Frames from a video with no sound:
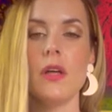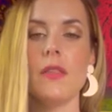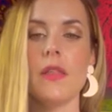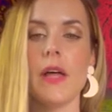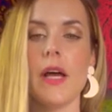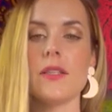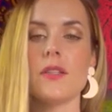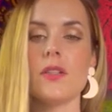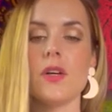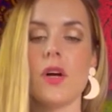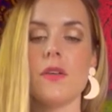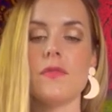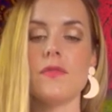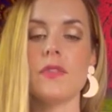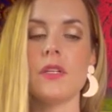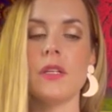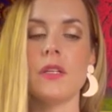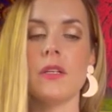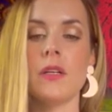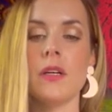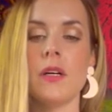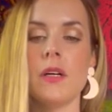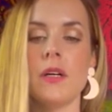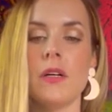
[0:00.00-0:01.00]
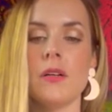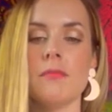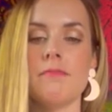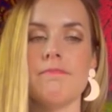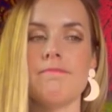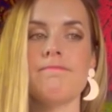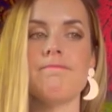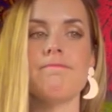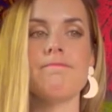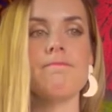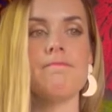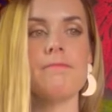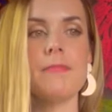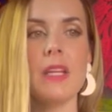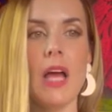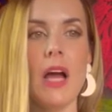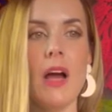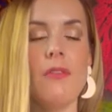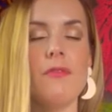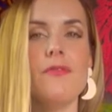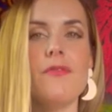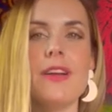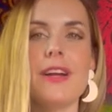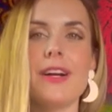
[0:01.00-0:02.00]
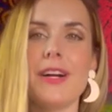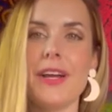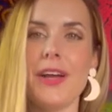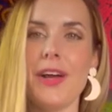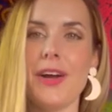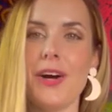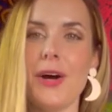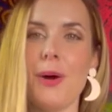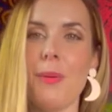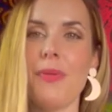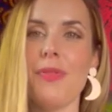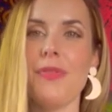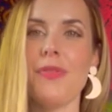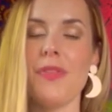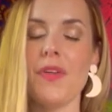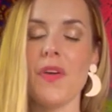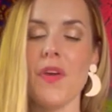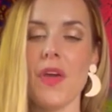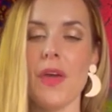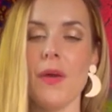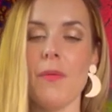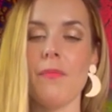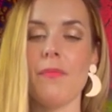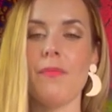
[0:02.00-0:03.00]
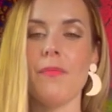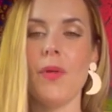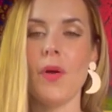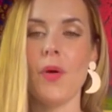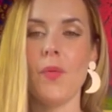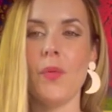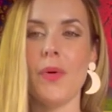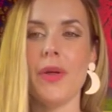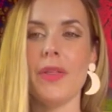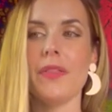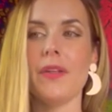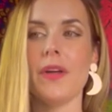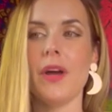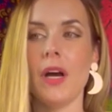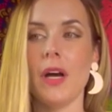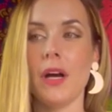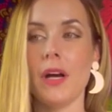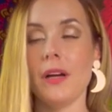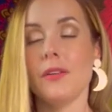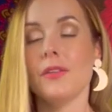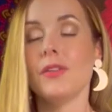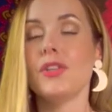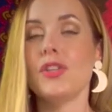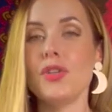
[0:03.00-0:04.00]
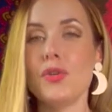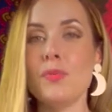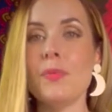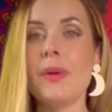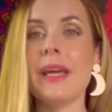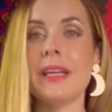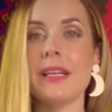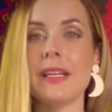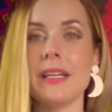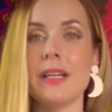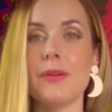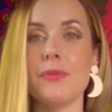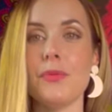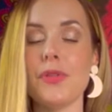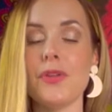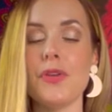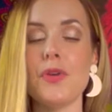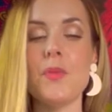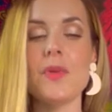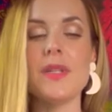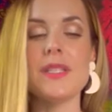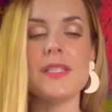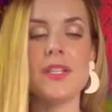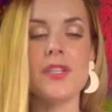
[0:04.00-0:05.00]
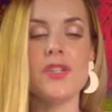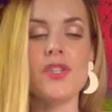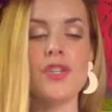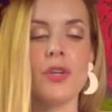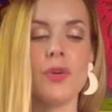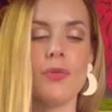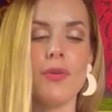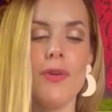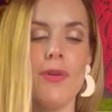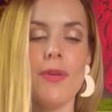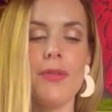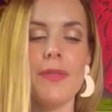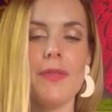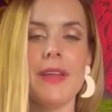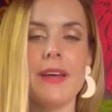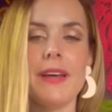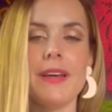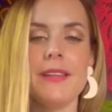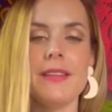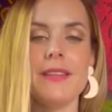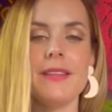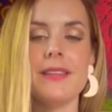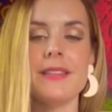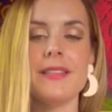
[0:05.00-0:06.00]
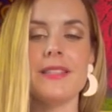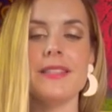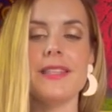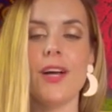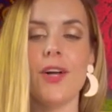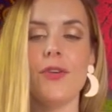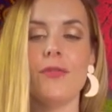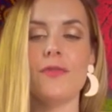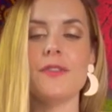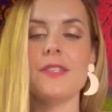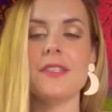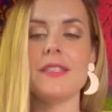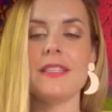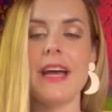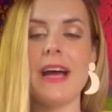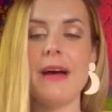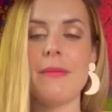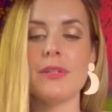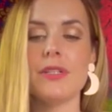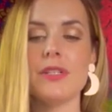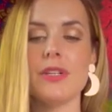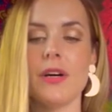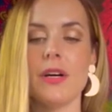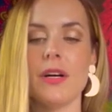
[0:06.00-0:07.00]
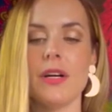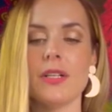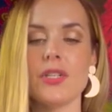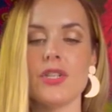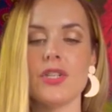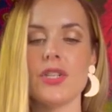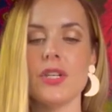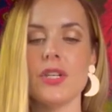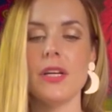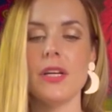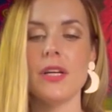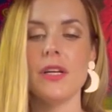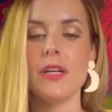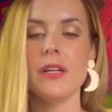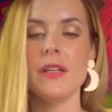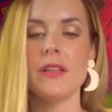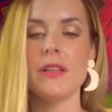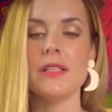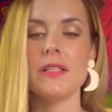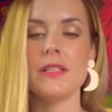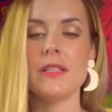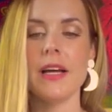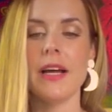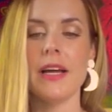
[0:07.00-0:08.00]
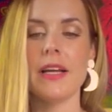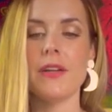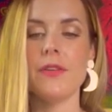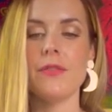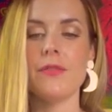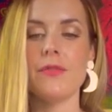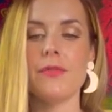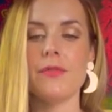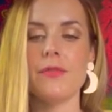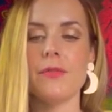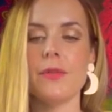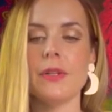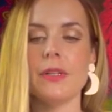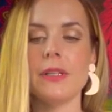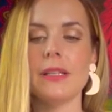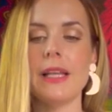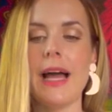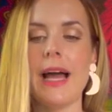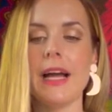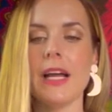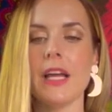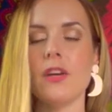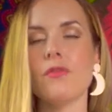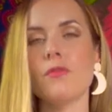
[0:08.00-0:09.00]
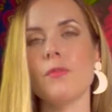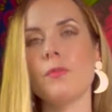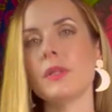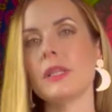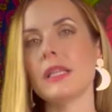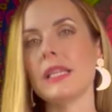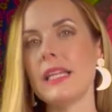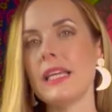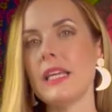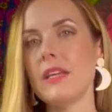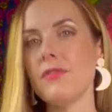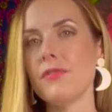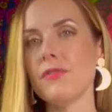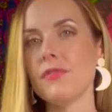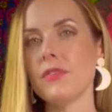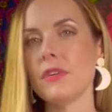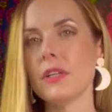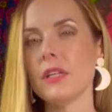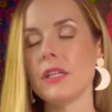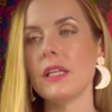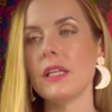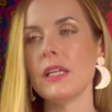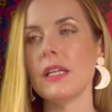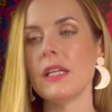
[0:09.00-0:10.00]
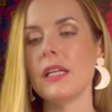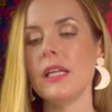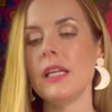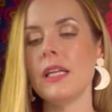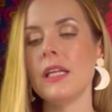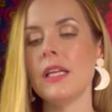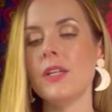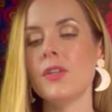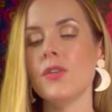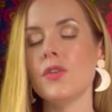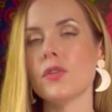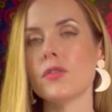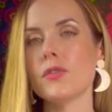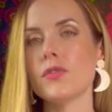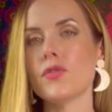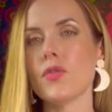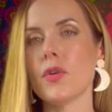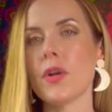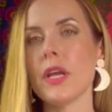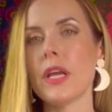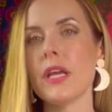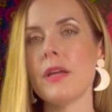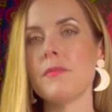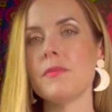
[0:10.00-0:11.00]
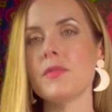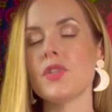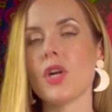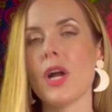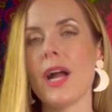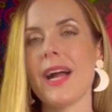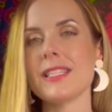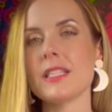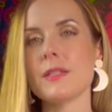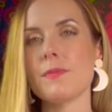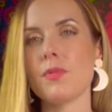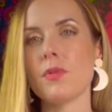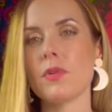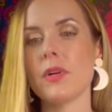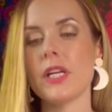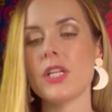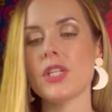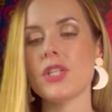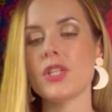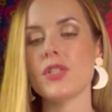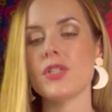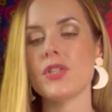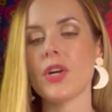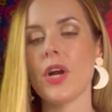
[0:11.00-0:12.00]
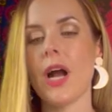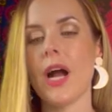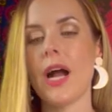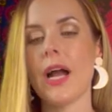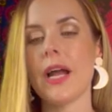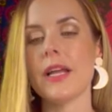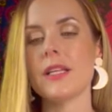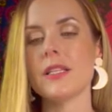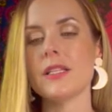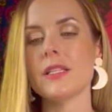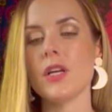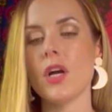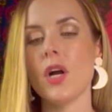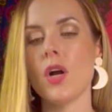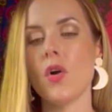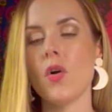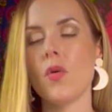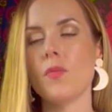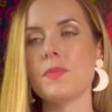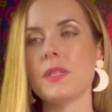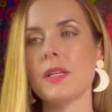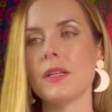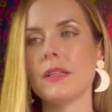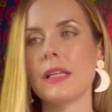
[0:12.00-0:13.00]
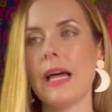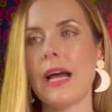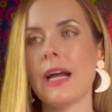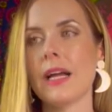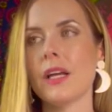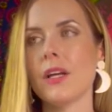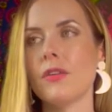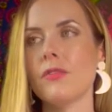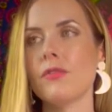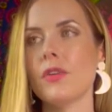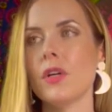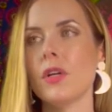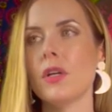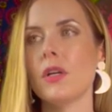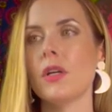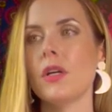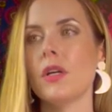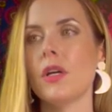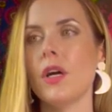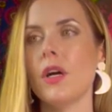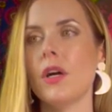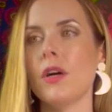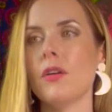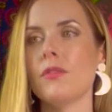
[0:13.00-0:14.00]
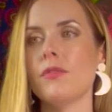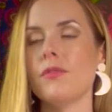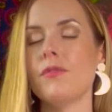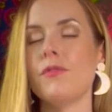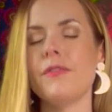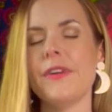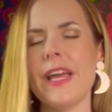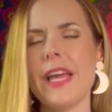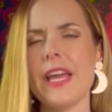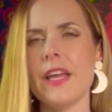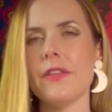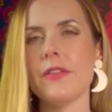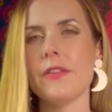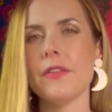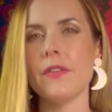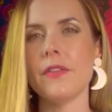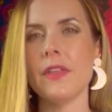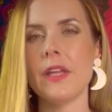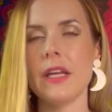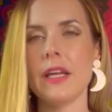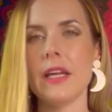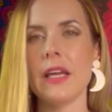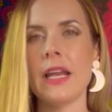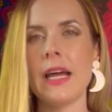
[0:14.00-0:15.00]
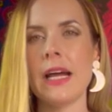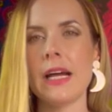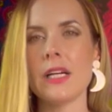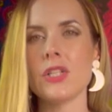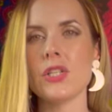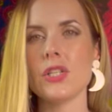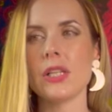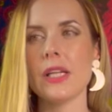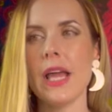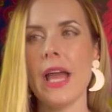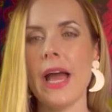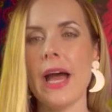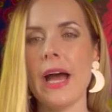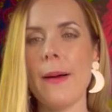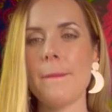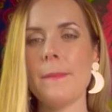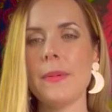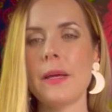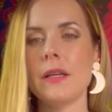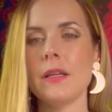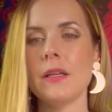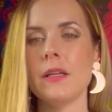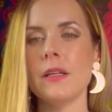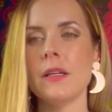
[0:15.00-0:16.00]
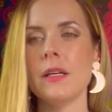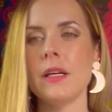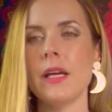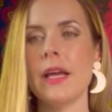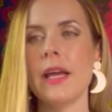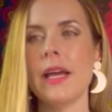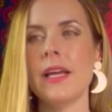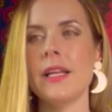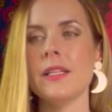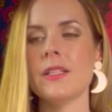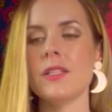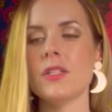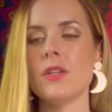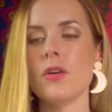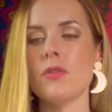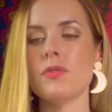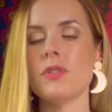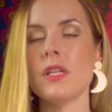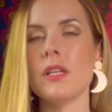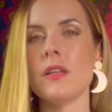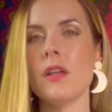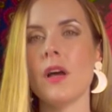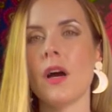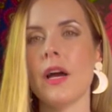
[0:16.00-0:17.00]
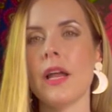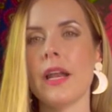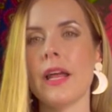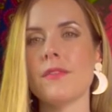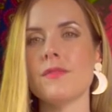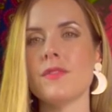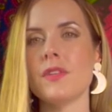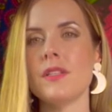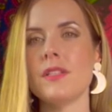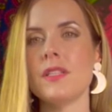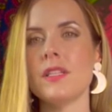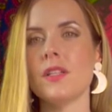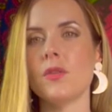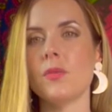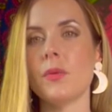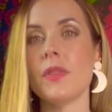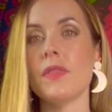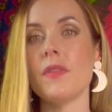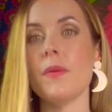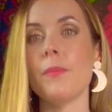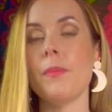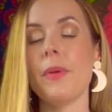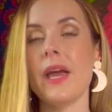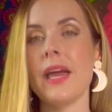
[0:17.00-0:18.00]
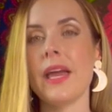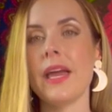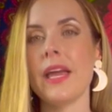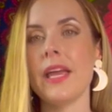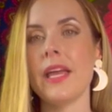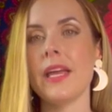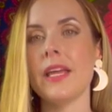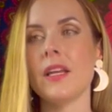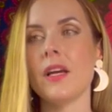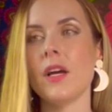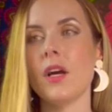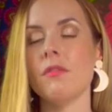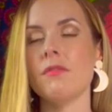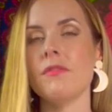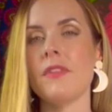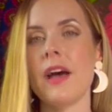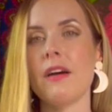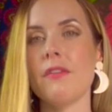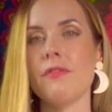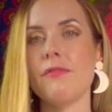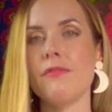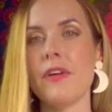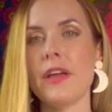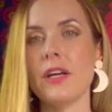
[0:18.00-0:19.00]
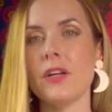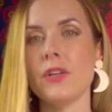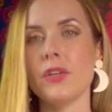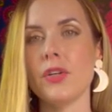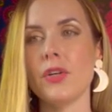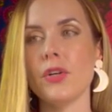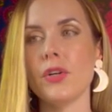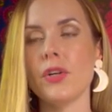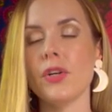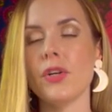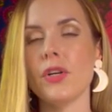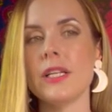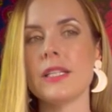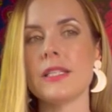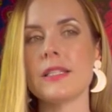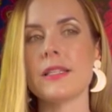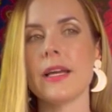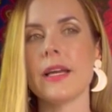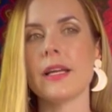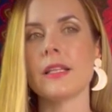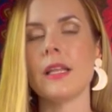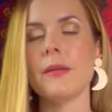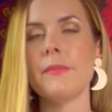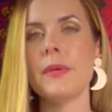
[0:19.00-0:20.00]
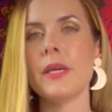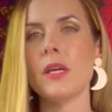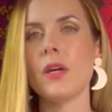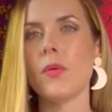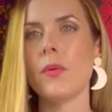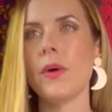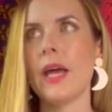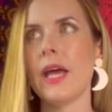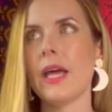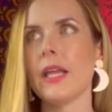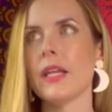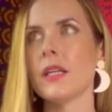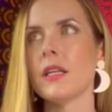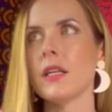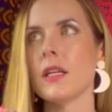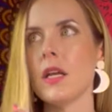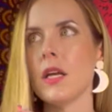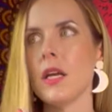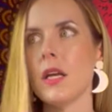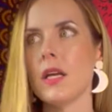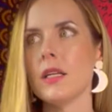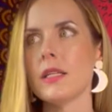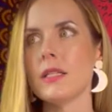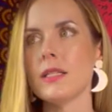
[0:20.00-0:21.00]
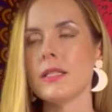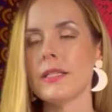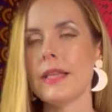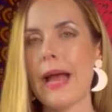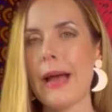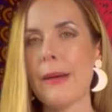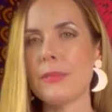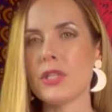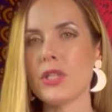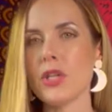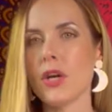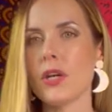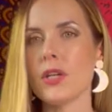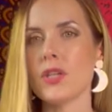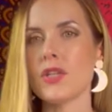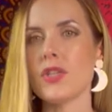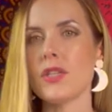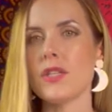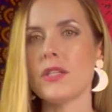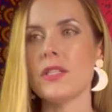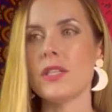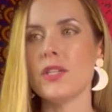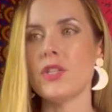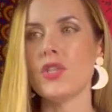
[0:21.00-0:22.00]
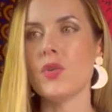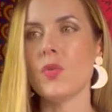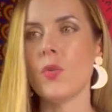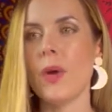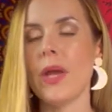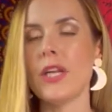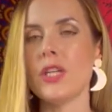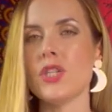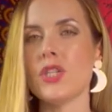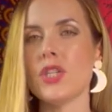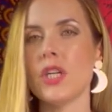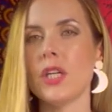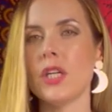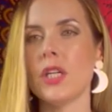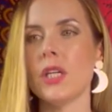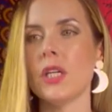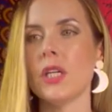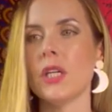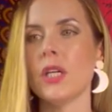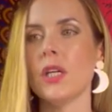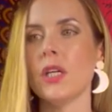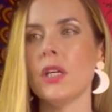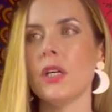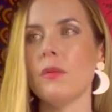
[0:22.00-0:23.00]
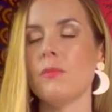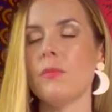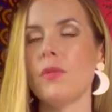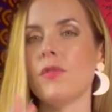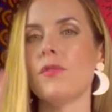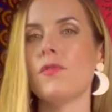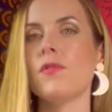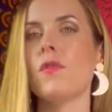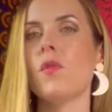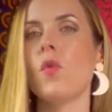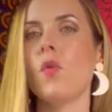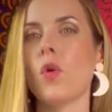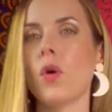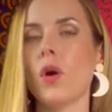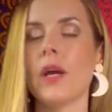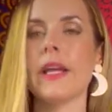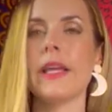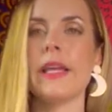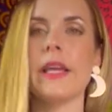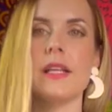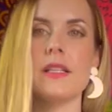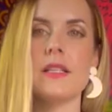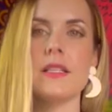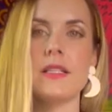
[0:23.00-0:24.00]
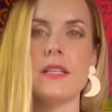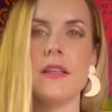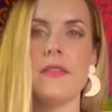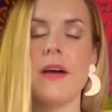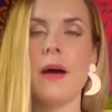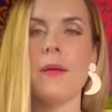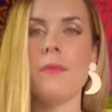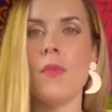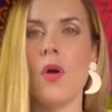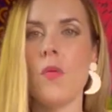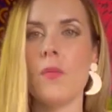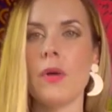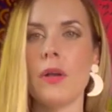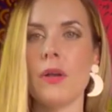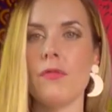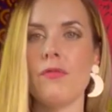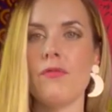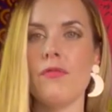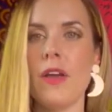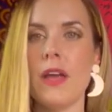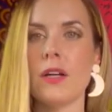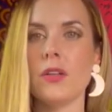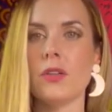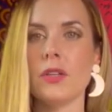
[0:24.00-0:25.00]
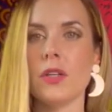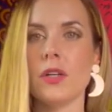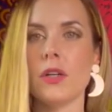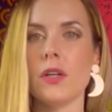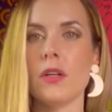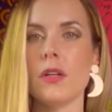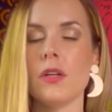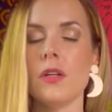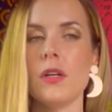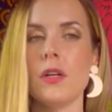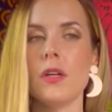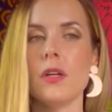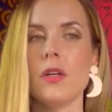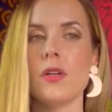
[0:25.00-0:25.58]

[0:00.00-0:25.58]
That's often a very common theme with humanity, with humans in general, that the self-sabotage, this kind of lack of belief in your dreams, your aspirations, your highest hopes, a lack of faith that it can actually happen. And so to not have to deal with the pain of that failure, it's like, let me go ahead and sabotage the situation before it gets to that moment of failure.